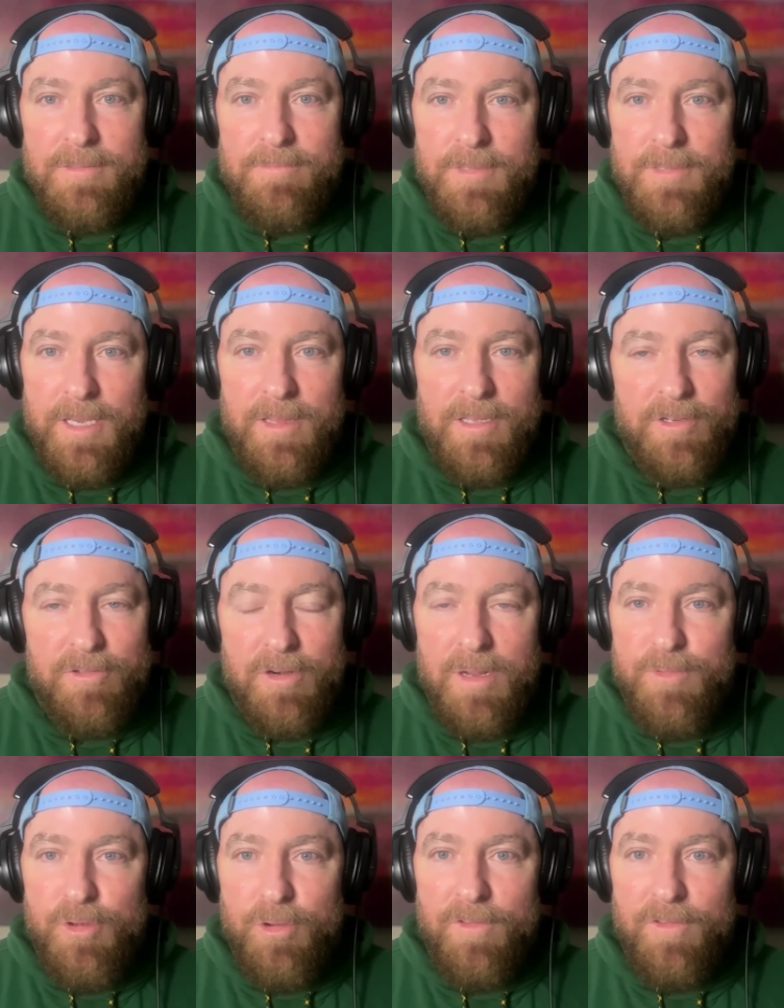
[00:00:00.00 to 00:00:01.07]
In the scrum,
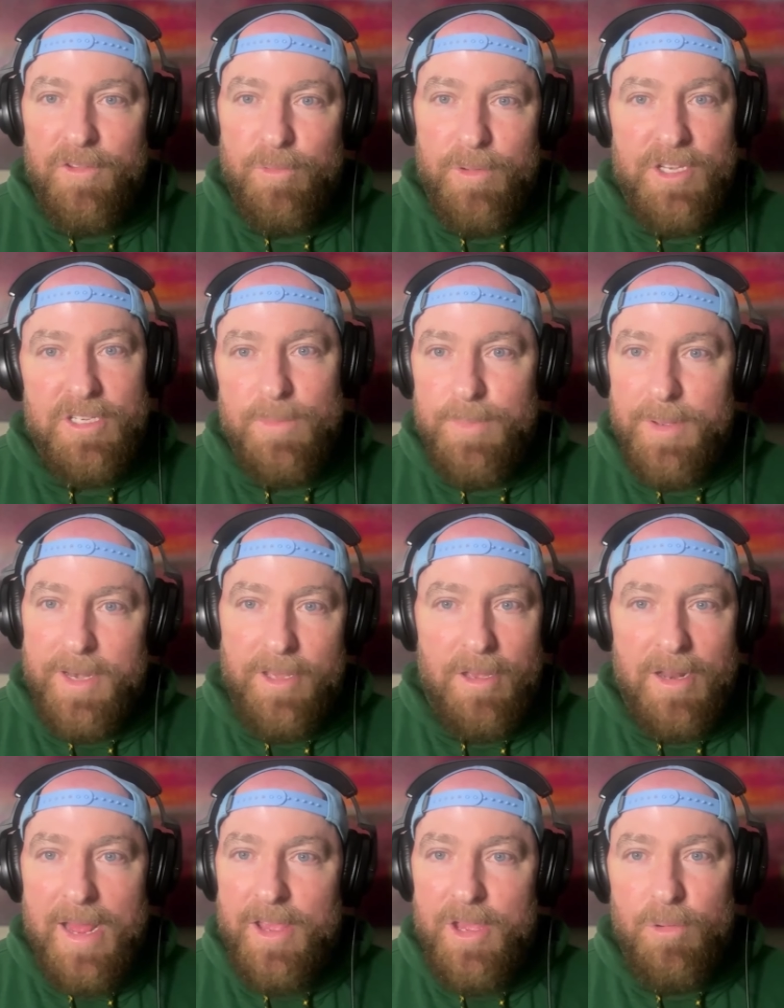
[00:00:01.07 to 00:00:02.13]
you can switch depending on
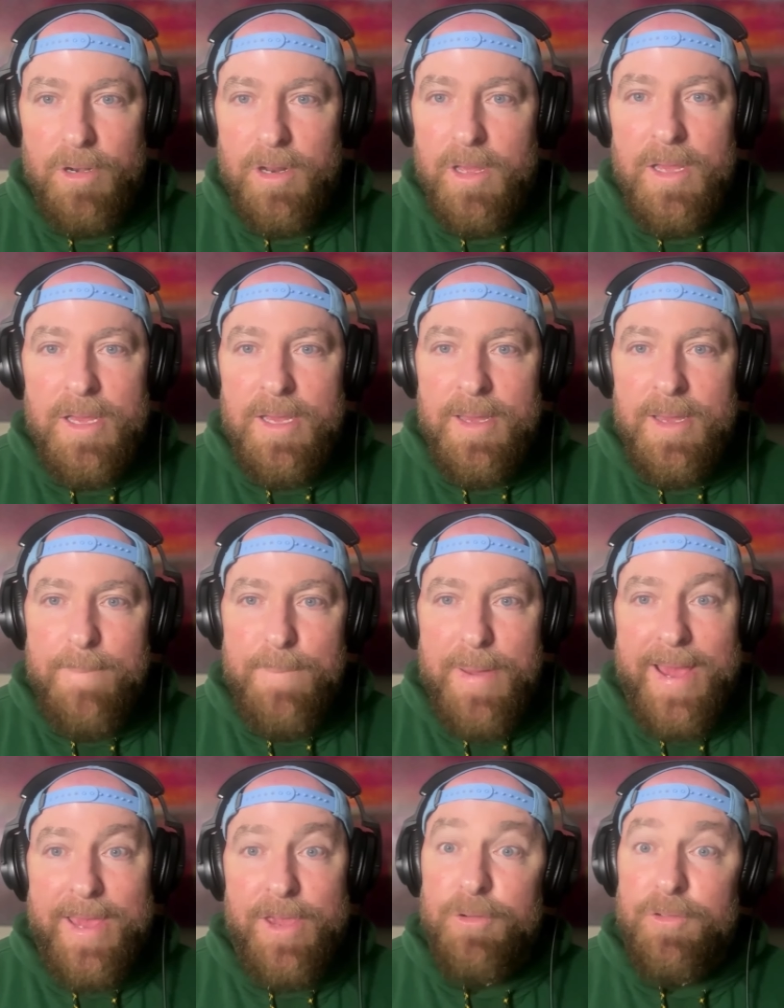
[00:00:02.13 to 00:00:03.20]
how you want to
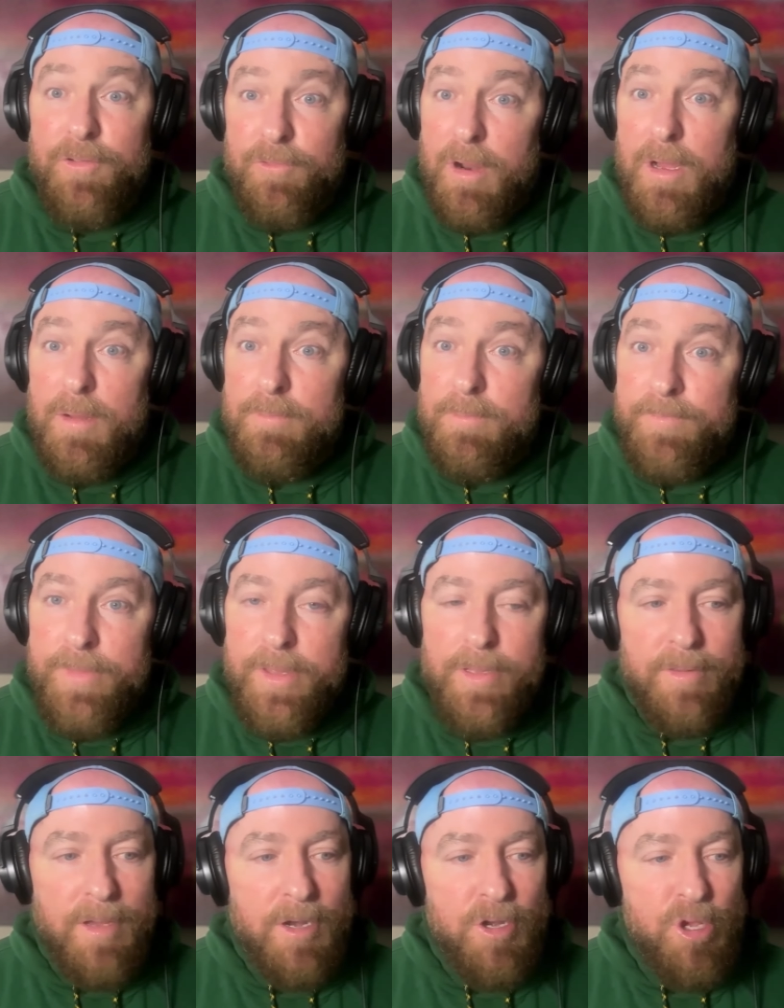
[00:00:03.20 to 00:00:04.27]
pack your scrum.
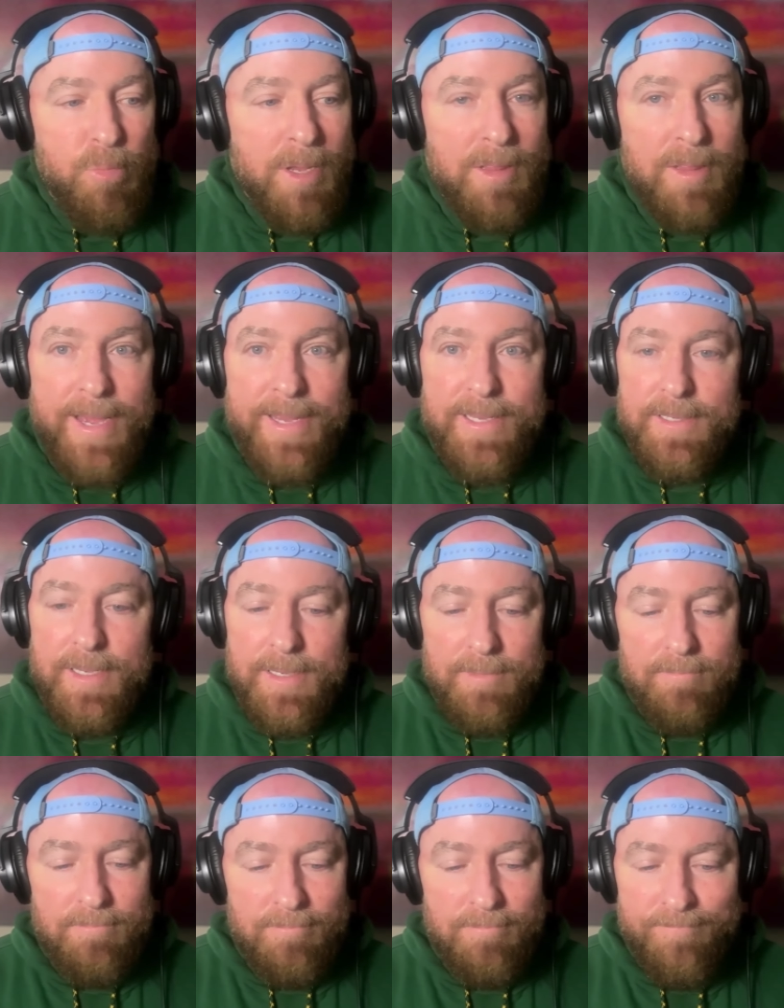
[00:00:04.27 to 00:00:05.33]
Don Human likes a
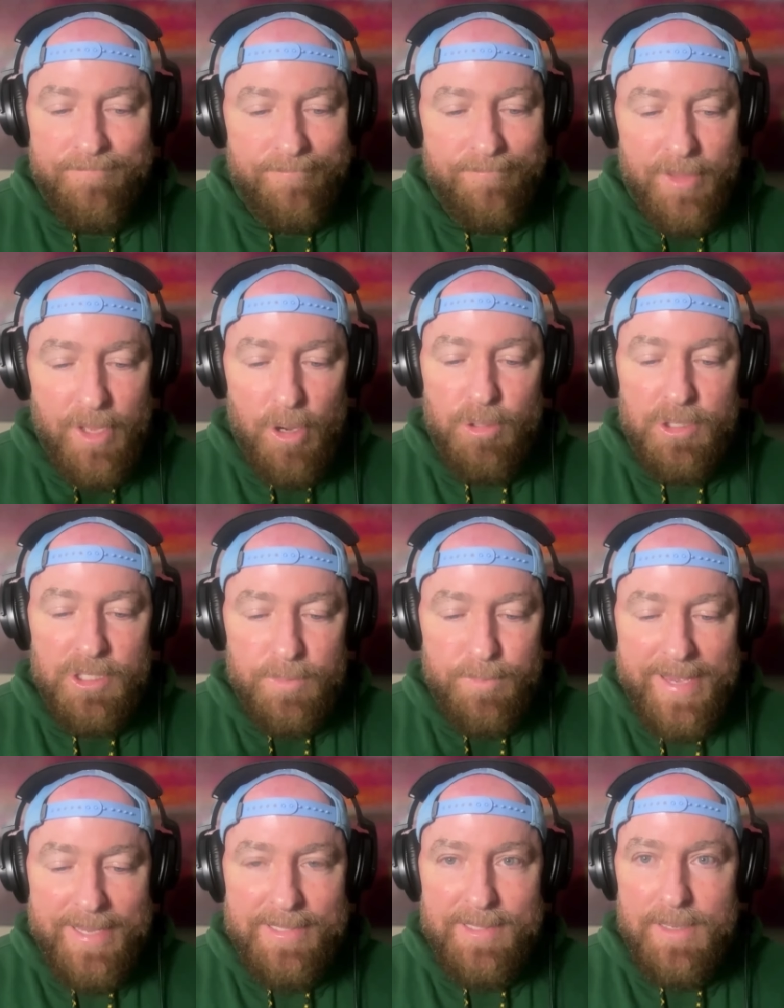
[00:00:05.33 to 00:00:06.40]
no
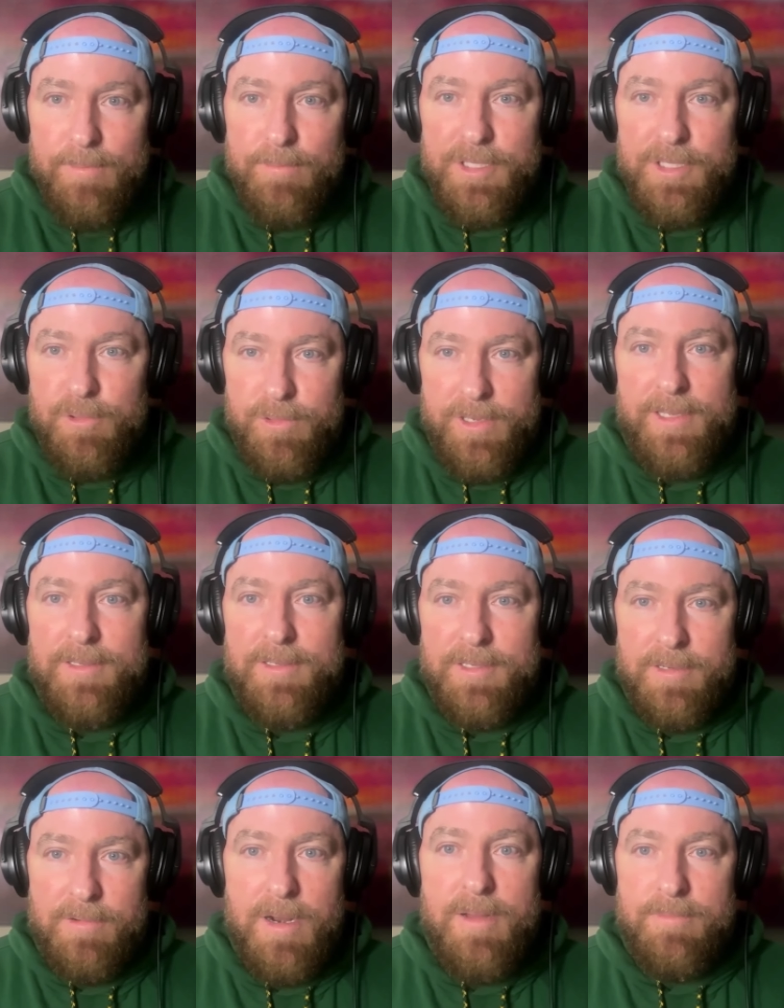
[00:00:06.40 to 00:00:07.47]
space in between
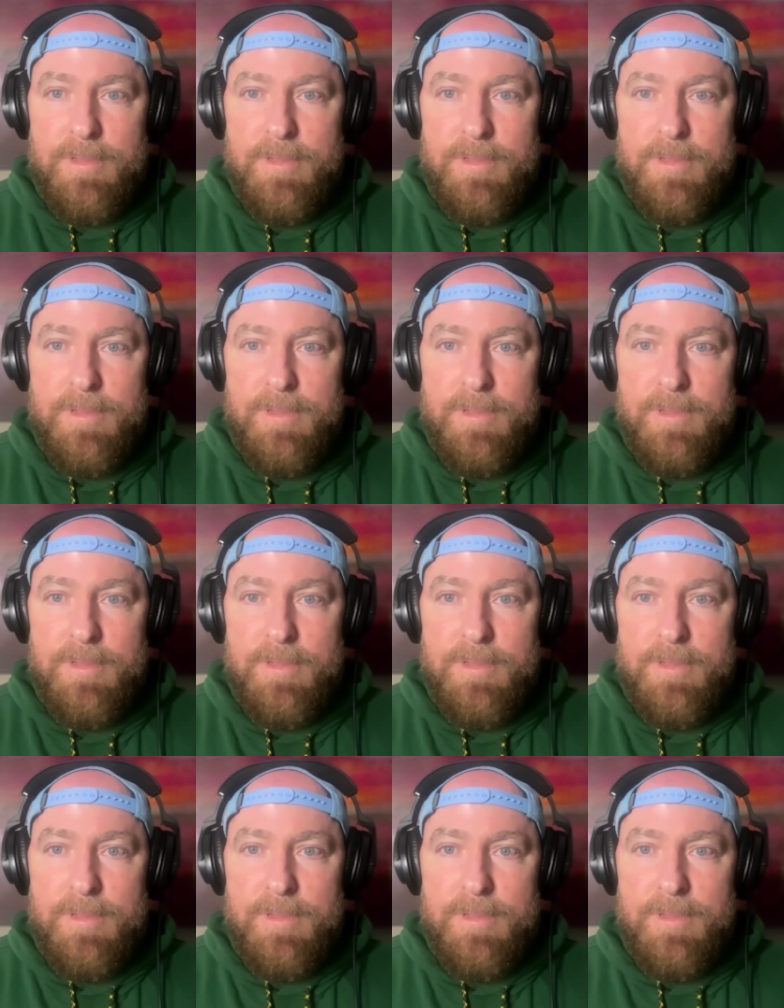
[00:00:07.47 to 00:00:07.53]
scrum.